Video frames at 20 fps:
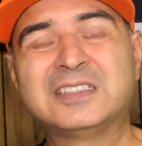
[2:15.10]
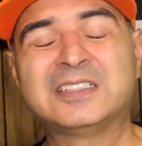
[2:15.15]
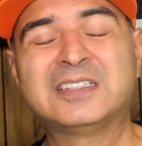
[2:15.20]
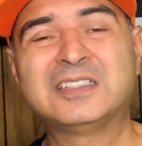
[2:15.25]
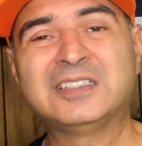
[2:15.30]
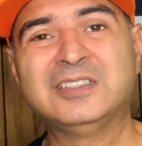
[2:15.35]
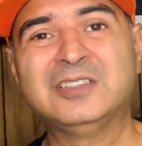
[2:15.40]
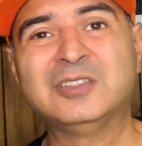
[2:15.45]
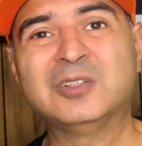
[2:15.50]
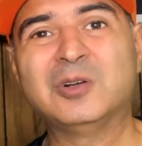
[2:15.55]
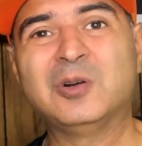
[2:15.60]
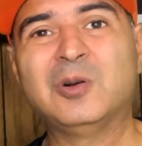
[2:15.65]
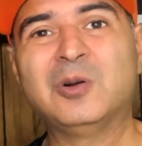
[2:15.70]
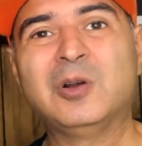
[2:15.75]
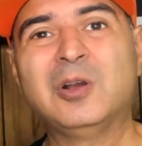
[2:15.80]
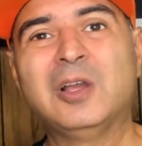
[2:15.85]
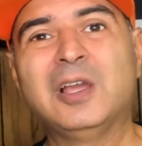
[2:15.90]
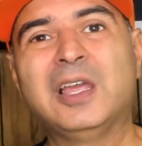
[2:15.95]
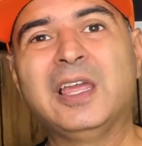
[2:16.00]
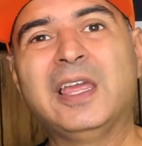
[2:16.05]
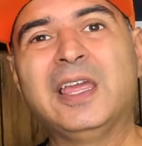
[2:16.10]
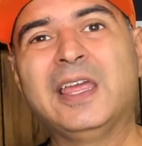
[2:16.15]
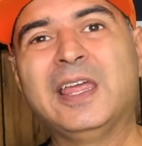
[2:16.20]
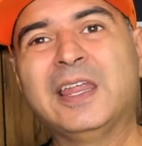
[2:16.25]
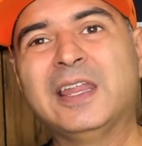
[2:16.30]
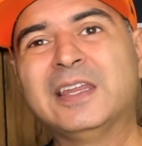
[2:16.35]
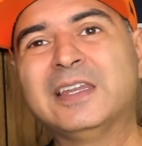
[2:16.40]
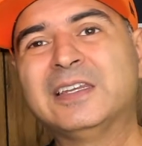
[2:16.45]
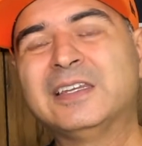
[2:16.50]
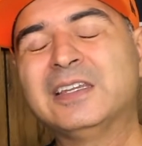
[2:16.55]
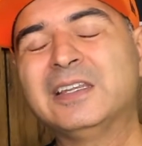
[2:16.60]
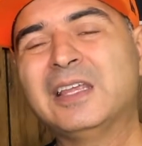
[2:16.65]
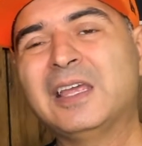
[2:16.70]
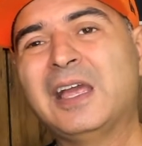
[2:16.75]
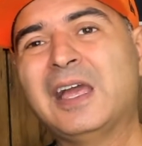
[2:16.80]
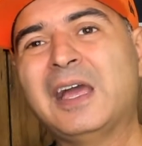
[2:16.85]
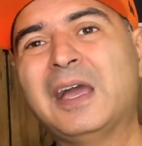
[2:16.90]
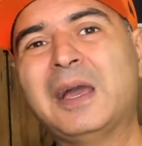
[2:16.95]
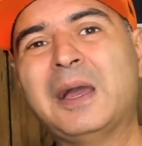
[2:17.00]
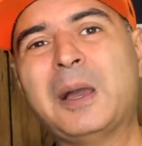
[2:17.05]
you know, and
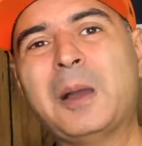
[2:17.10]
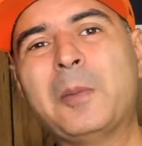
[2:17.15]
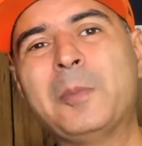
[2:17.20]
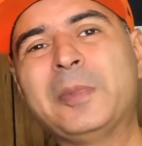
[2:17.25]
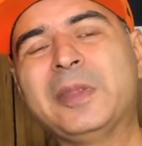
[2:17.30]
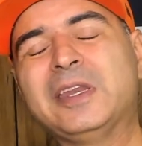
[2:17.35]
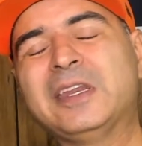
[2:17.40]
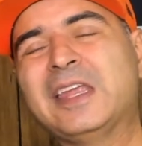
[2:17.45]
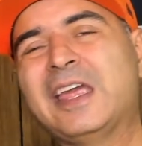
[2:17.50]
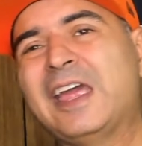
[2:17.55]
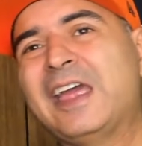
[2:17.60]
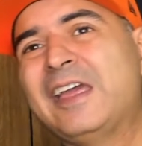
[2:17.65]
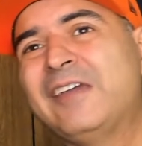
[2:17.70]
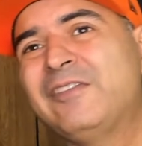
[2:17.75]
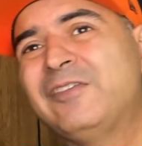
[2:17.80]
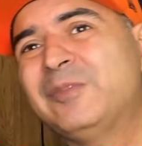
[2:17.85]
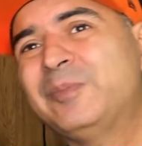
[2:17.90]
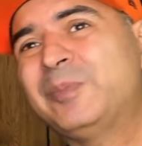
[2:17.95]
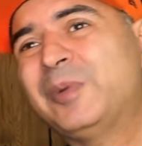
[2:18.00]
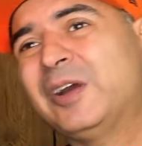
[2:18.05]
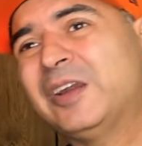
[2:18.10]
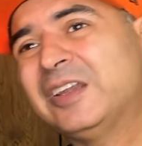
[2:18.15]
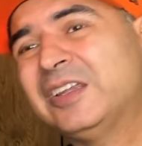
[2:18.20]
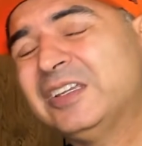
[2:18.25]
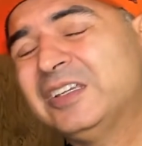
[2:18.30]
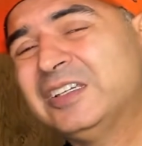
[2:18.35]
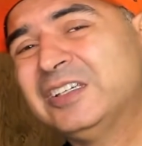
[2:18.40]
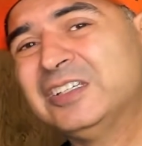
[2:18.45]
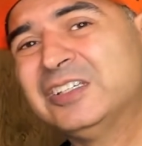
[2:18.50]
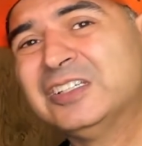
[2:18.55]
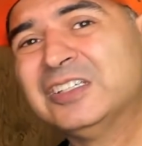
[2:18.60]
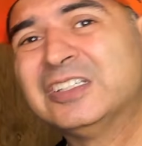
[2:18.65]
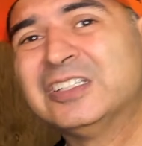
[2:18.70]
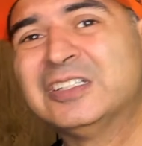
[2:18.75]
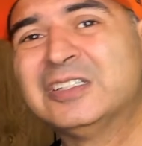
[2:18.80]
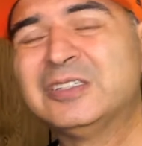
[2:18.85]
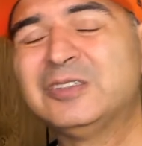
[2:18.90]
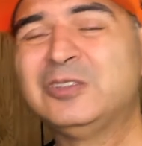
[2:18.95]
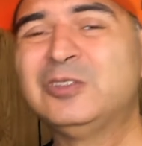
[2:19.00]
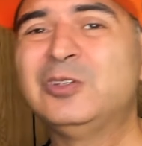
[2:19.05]
I mean, everybody
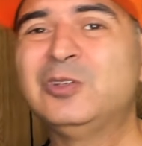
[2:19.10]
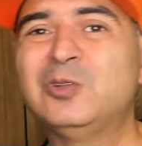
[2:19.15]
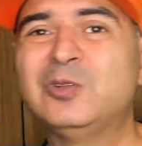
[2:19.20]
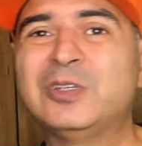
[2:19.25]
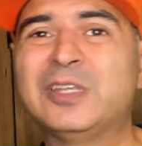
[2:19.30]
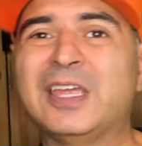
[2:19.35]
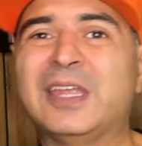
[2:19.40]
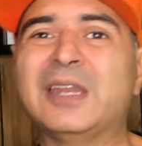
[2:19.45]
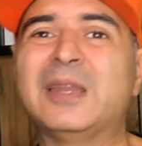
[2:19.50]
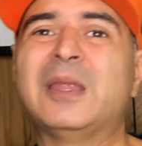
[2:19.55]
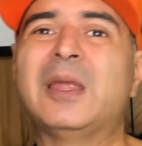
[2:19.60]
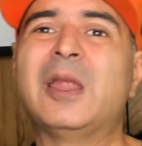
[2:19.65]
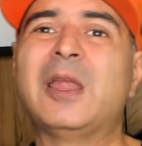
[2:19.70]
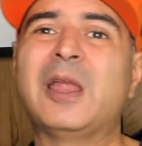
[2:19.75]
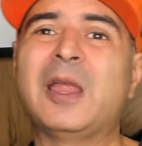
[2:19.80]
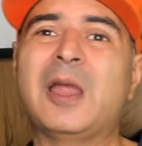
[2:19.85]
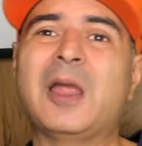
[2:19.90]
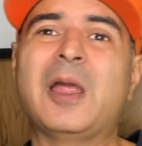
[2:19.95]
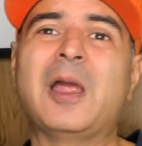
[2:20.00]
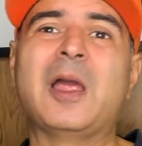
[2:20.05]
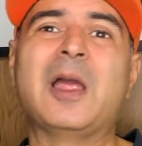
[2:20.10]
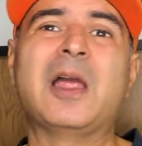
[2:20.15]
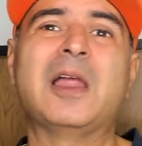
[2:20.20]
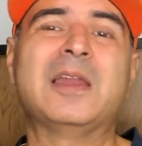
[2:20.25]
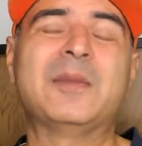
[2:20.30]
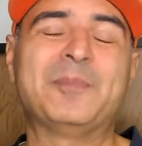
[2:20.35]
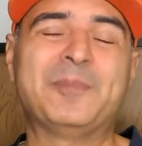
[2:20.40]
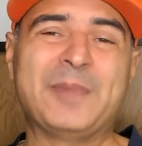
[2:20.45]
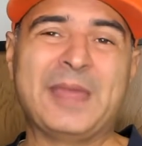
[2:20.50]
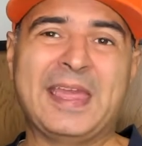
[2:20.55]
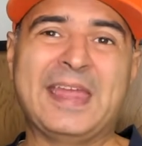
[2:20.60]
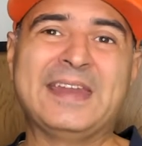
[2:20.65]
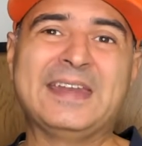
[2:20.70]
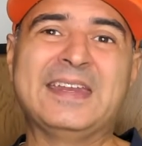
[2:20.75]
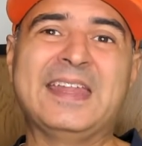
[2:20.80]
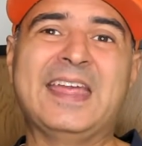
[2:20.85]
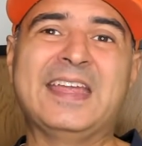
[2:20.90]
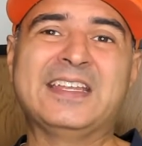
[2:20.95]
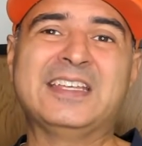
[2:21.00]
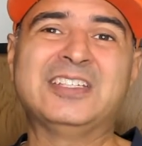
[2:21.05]
knew that Matt
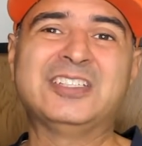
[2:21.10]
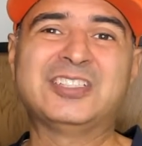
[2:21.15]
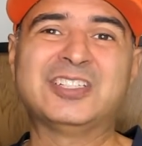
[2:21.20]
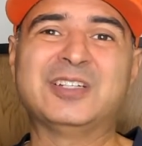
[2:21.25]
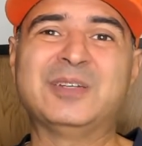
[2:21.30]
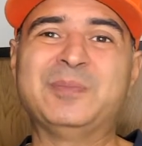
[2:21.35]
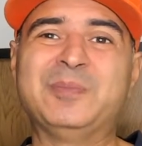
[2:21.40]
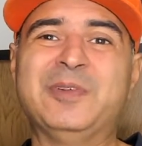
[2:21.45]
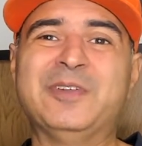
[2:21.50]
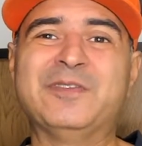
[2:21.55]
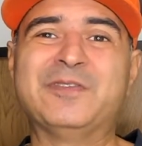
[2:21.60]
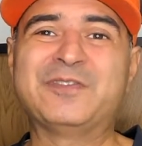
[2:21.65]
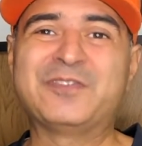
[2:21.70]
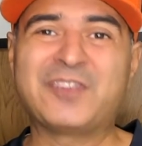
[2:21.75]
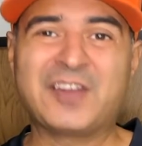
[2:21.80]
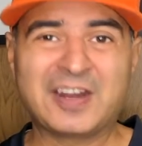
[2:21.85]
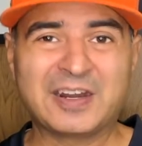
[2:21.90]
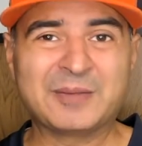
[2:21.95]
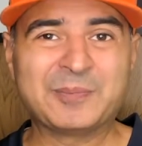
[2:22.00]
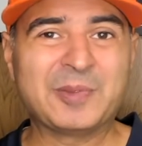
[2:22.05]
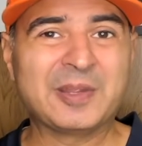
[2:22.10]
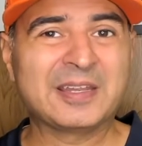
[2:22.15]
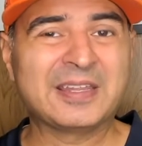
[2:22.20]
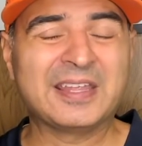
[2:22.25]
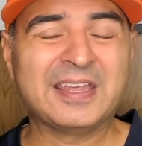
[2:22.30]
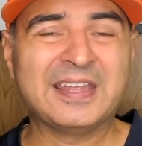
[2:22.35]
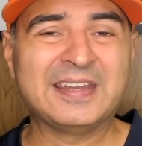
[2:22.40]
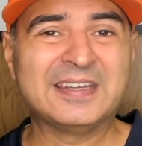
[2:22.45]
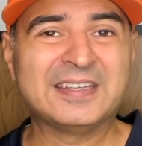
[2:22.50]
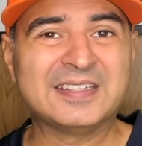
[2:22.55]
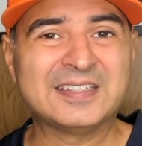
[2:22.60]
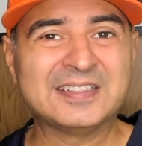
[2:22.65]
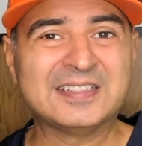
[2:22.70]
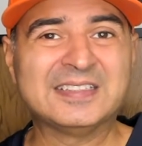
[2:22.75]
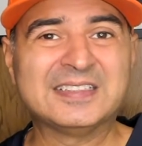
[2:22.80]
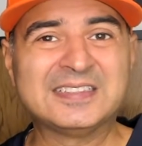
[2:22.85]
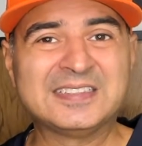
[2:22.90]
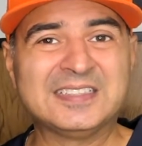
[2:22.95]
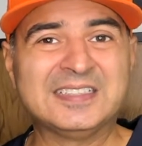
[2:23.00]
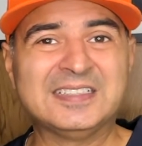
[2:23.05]
Nagy should have been fired by the end of
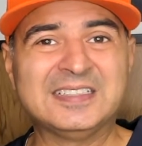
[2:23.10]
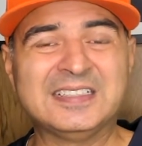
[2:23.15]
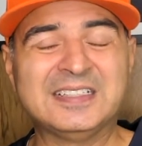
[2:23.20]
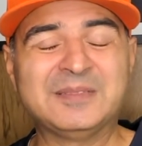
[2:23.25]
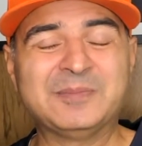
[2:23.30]
the